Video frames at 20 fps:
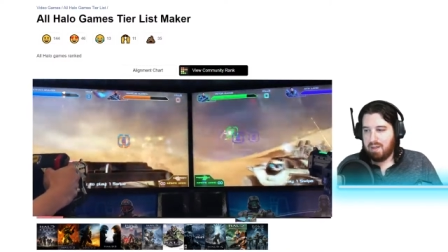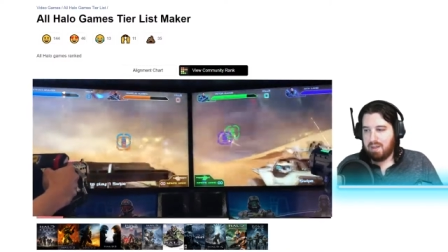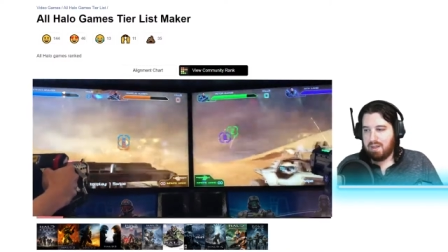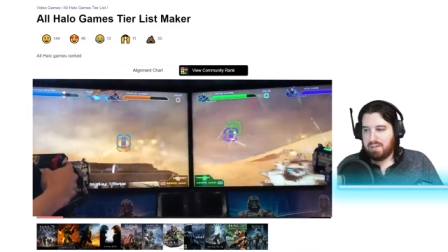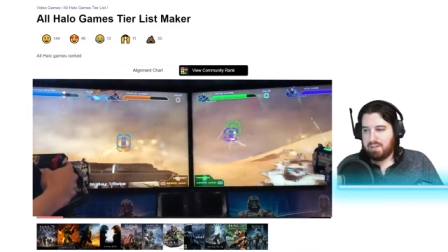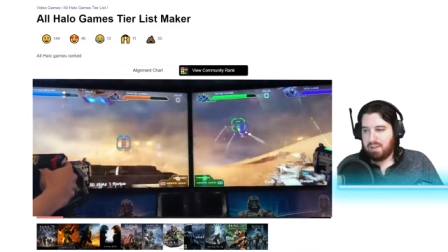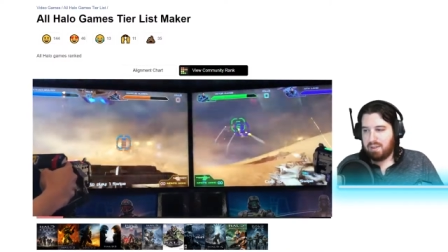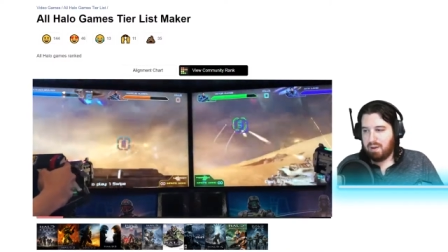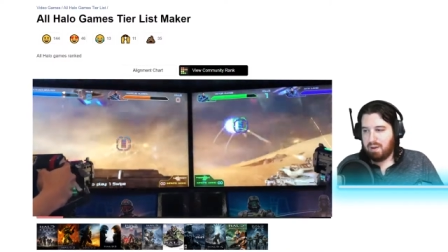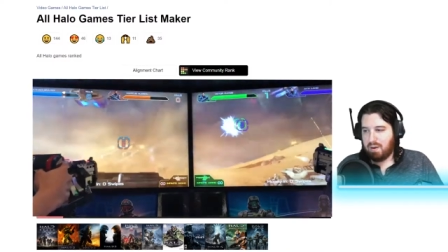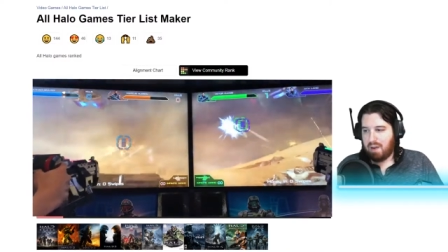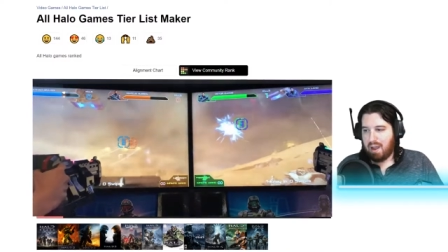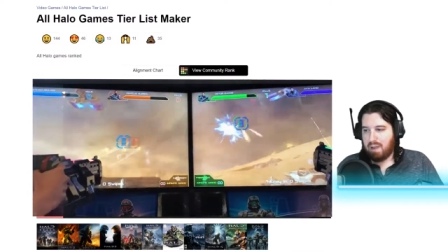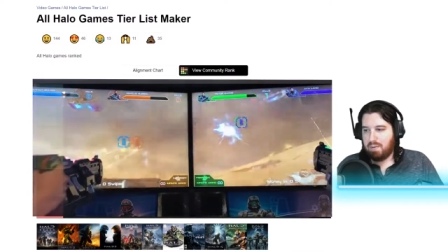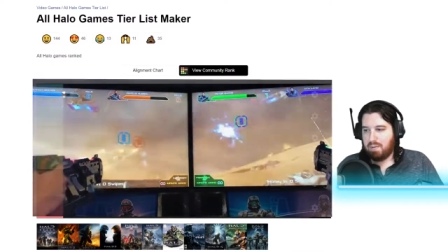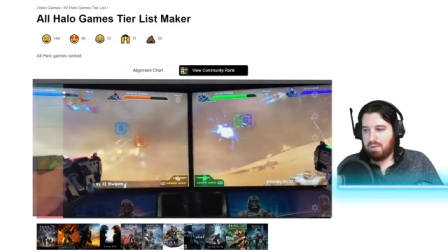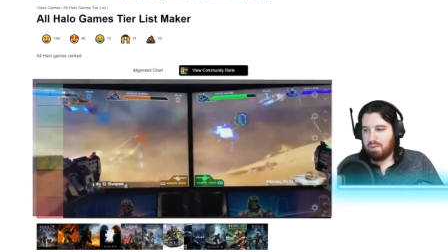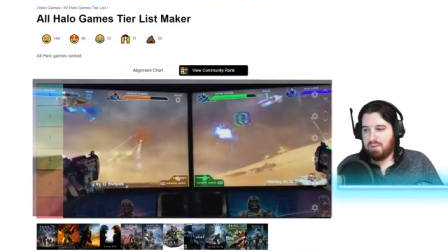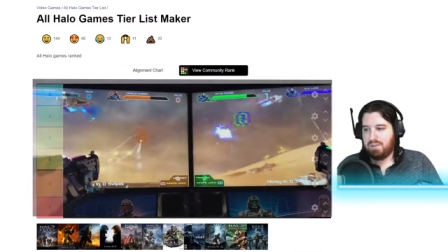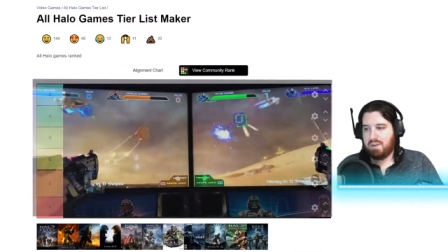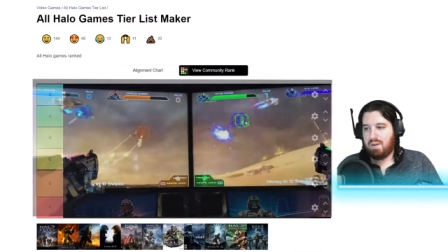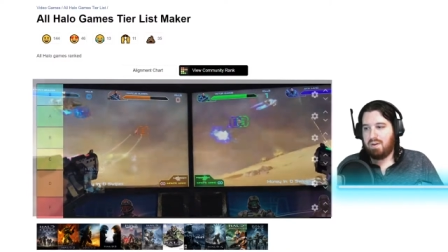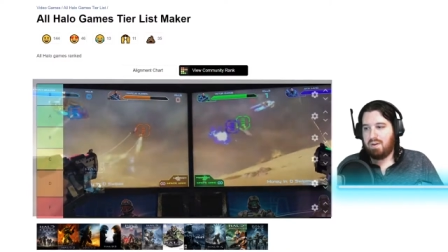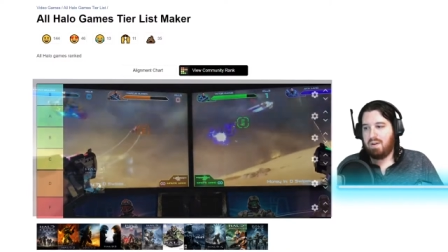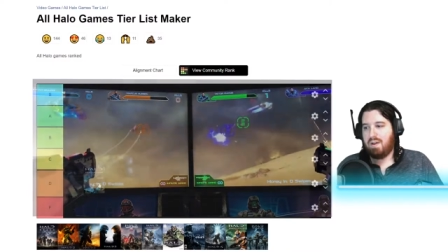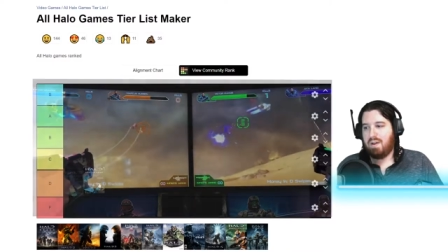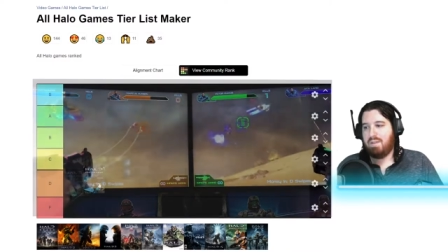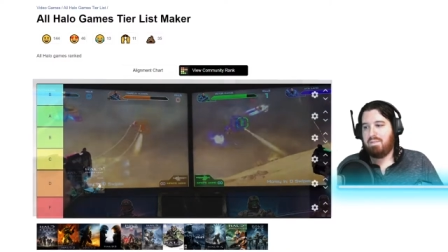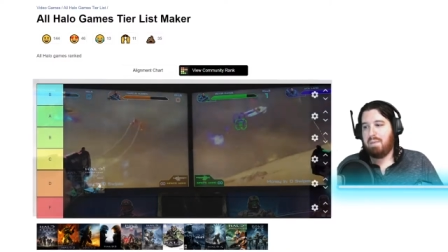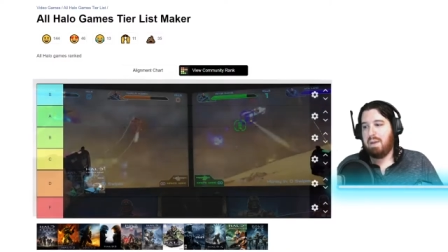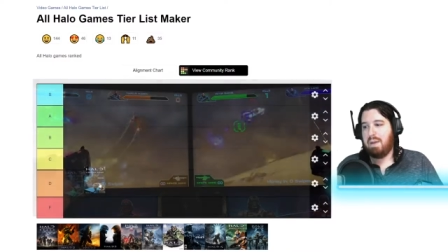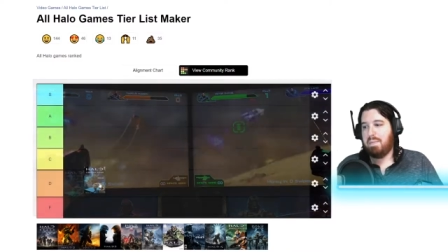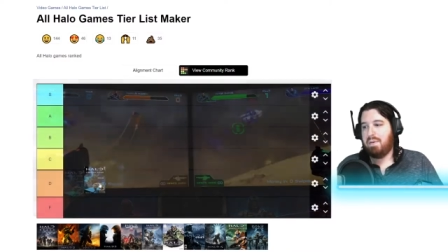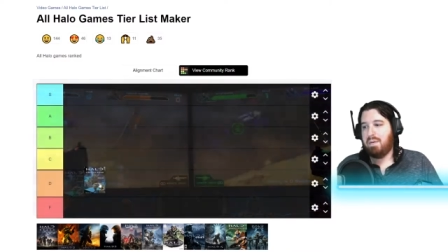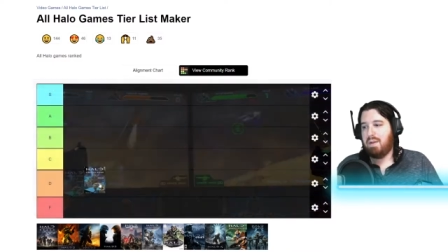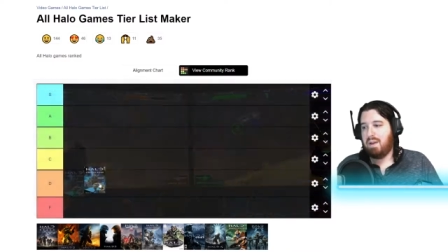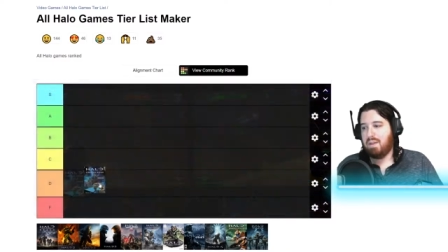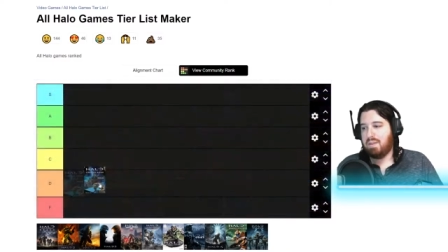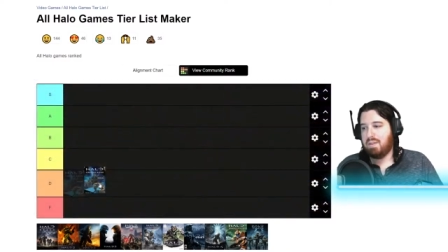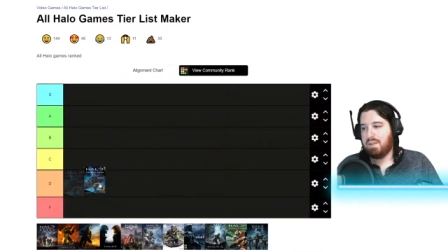So I will start off by
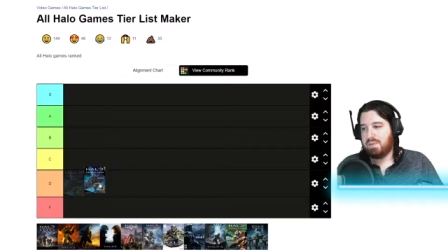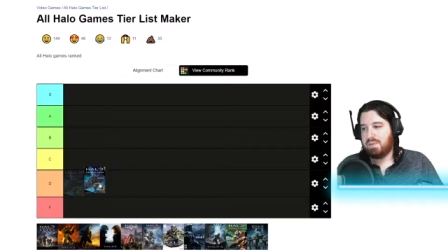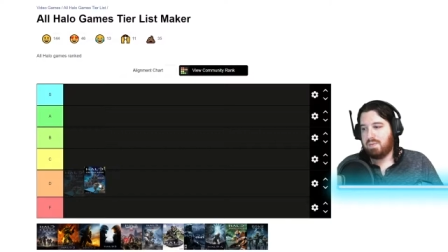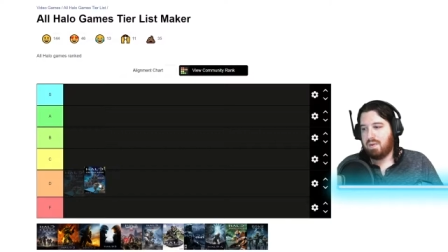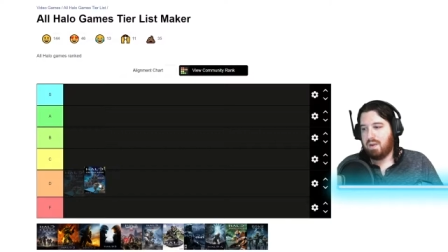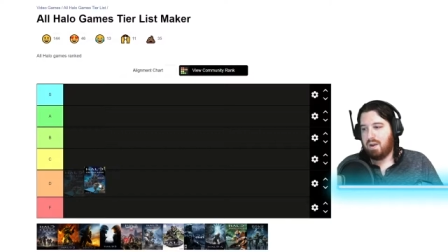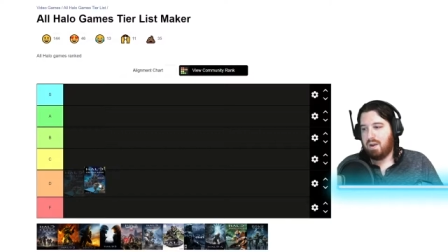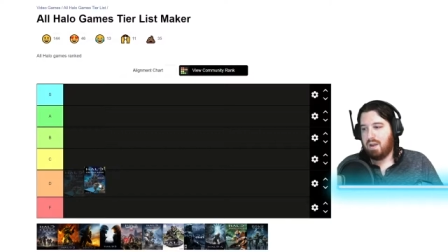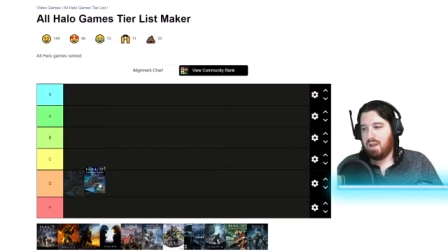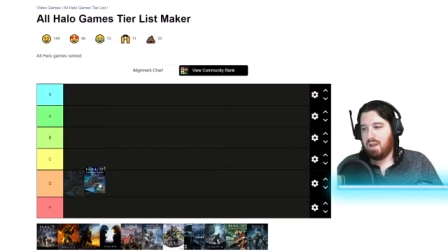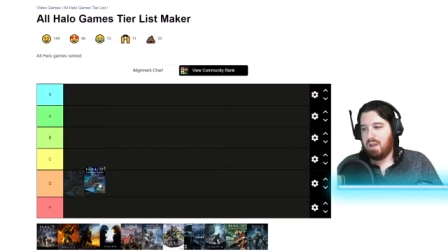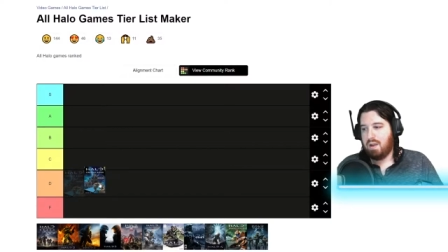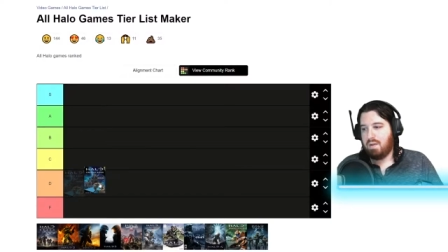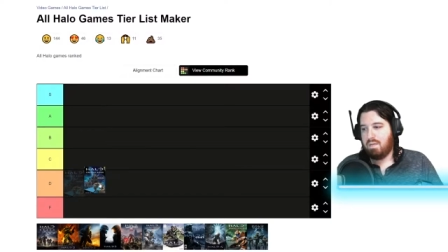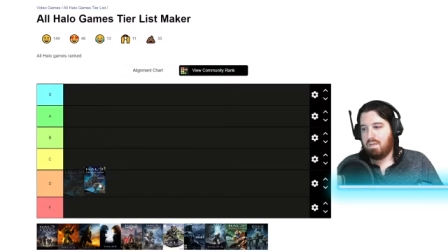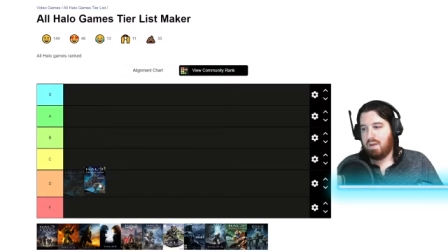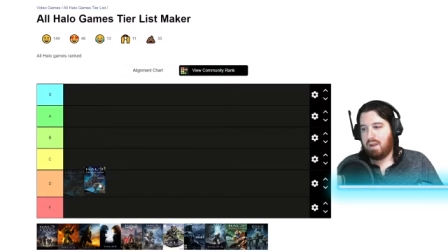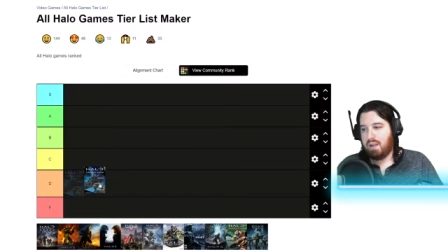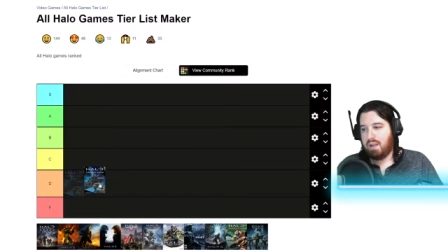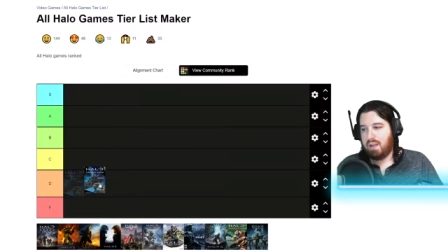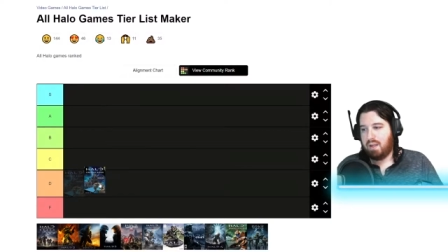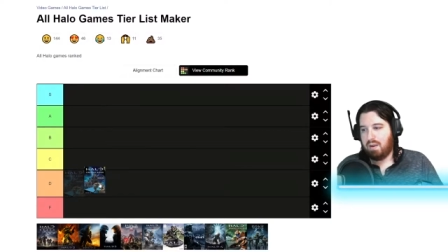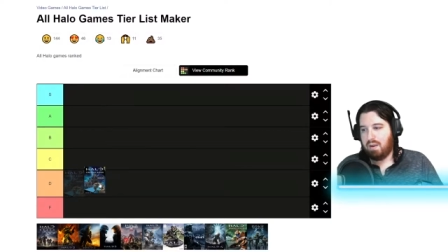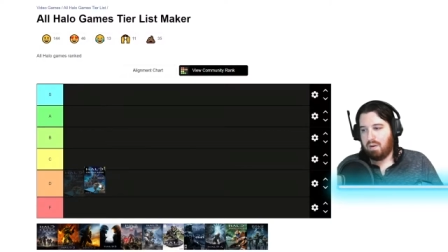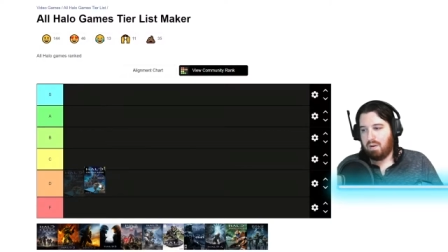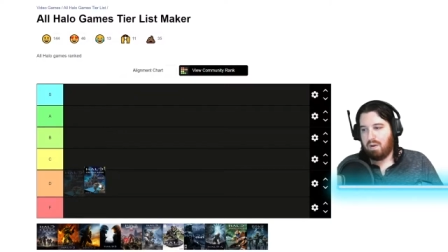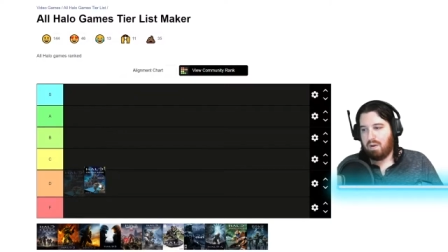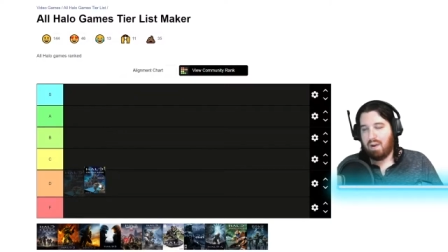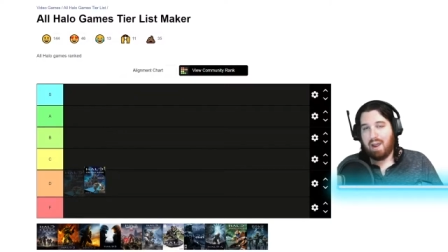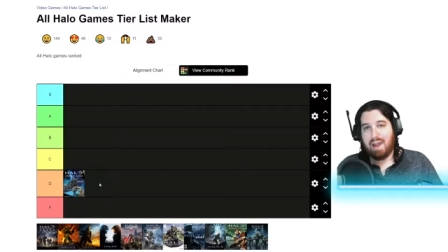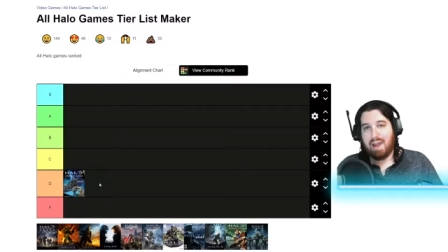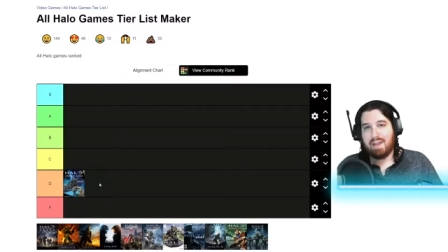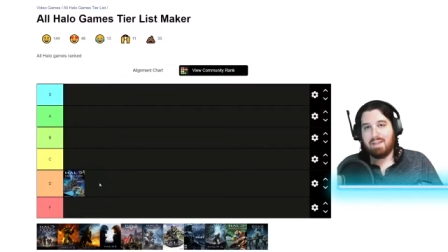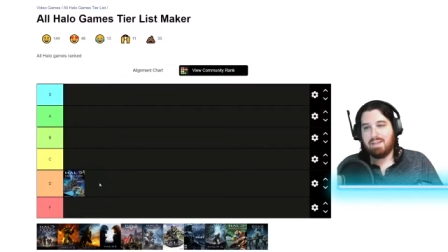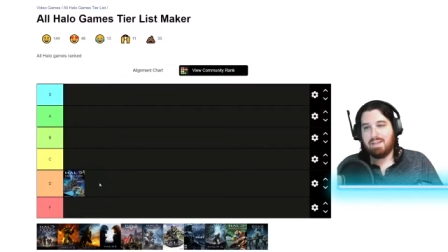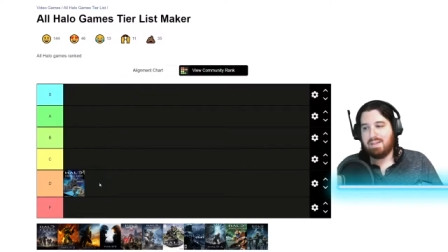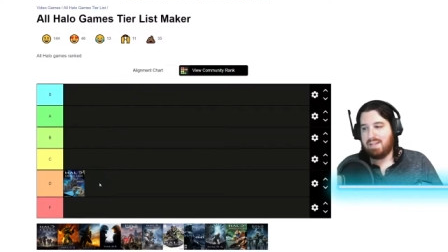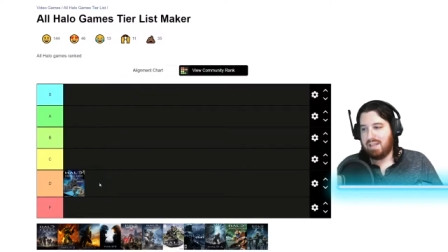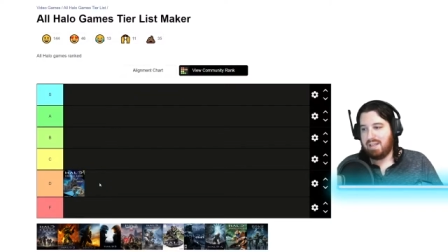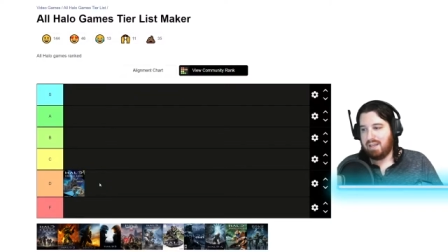putting this one right here
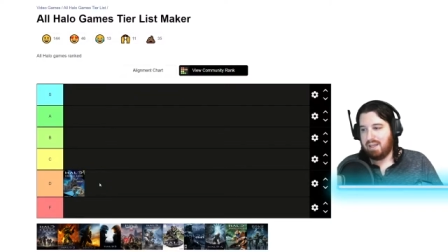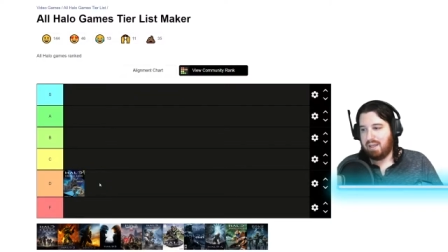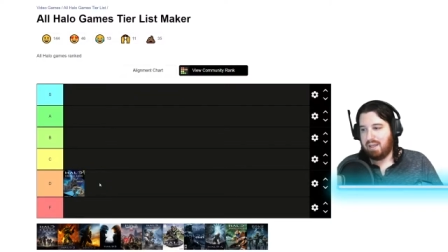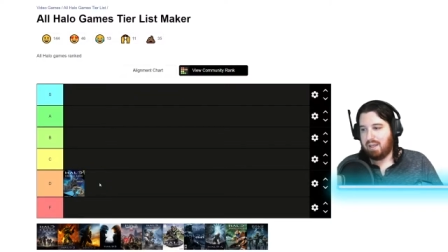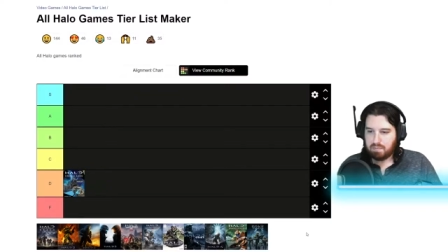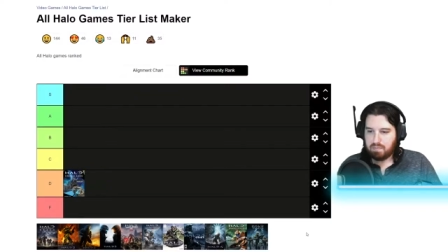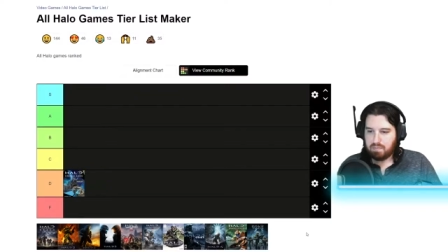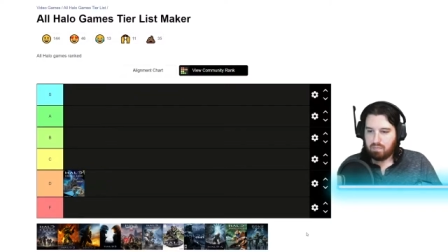at D.